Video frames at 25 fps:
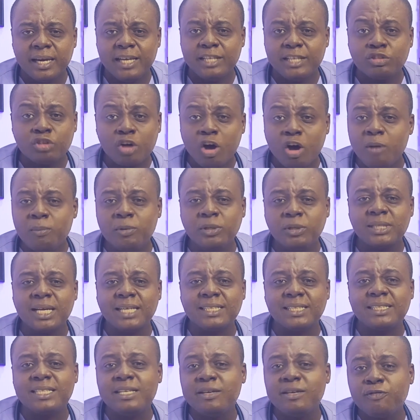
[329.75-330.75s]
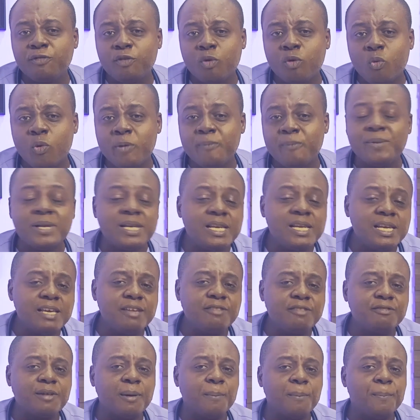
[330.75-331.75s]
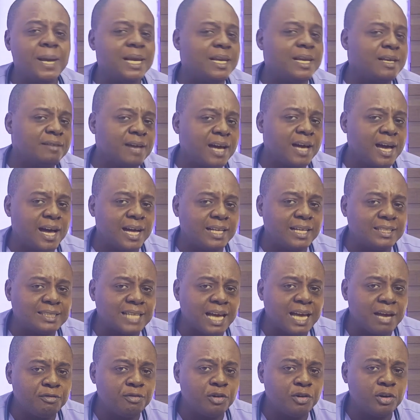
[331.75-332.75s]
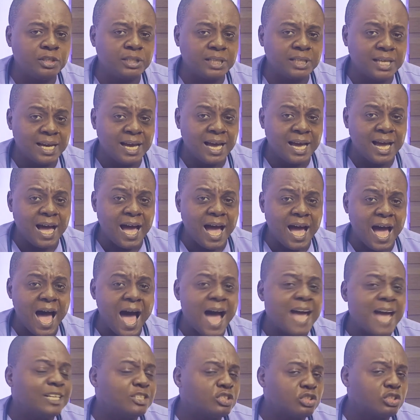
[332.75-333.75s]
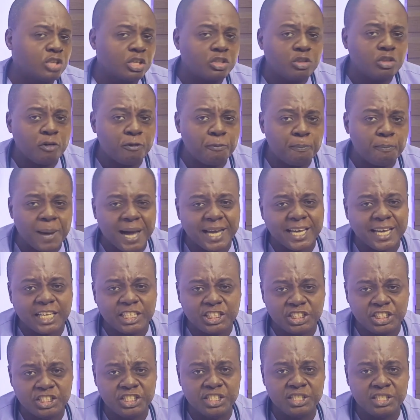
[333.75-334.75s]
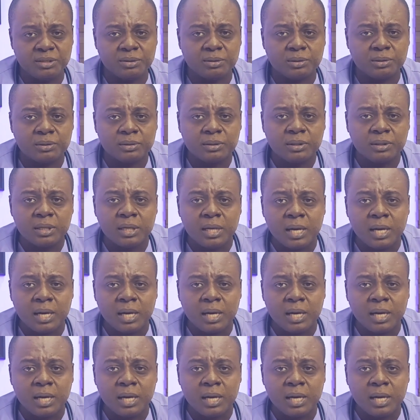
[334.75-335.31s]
It's almost as if we believe malaria and typhoid are a sort of package deal.